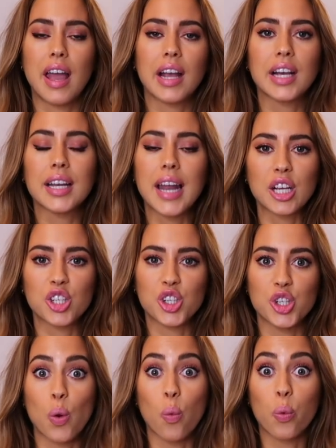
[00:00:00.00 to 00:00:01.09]
and
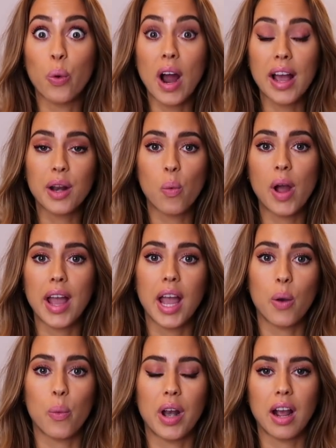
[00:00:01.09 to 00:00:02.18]
connection right
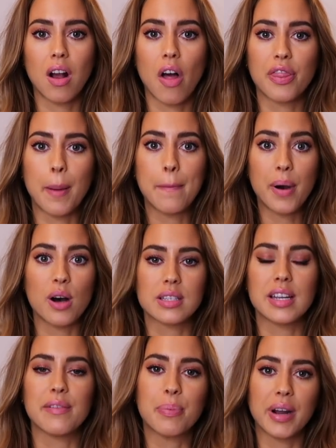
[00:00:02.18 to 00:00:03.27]
away when I got that
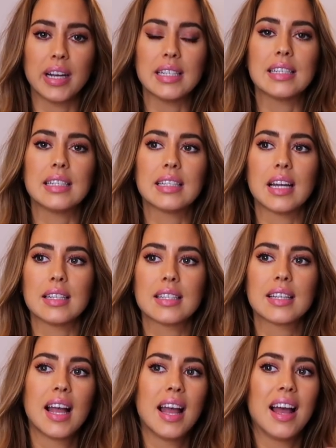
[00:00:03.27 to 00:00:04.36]
positive pregnancy test.
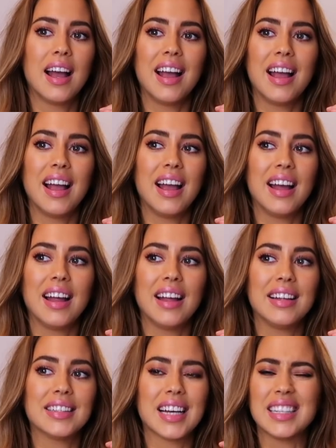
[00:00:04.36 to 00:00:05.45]

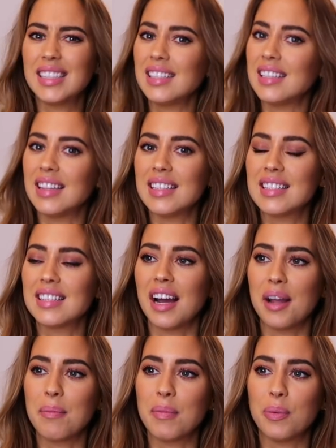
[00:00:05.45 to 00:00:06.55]
And I didn't this
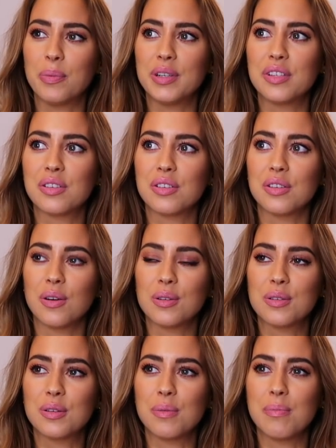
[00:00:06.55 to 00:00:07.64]
time, which
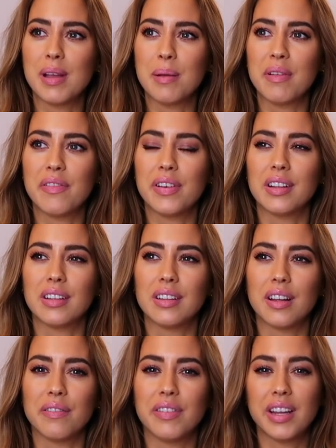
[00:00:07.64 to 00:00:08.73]
also made me feel a
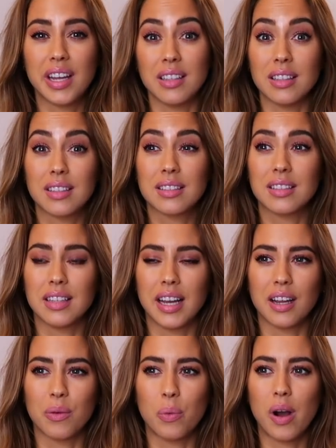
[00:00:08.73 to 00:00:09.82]
lot of guilt.
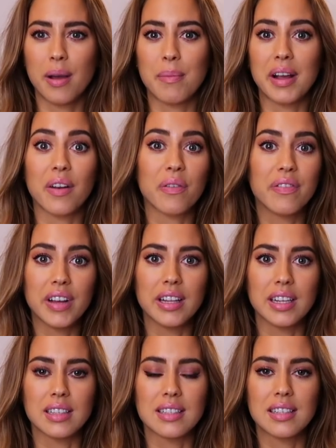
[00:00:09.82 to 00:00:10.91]
Like, why am I not
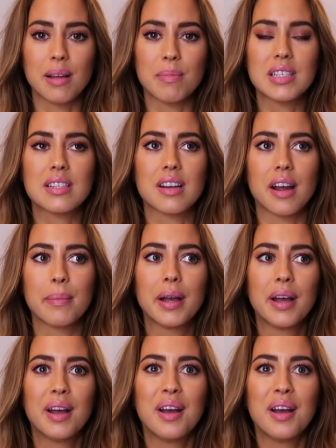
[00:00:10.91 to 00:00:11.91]
feeling the same this time?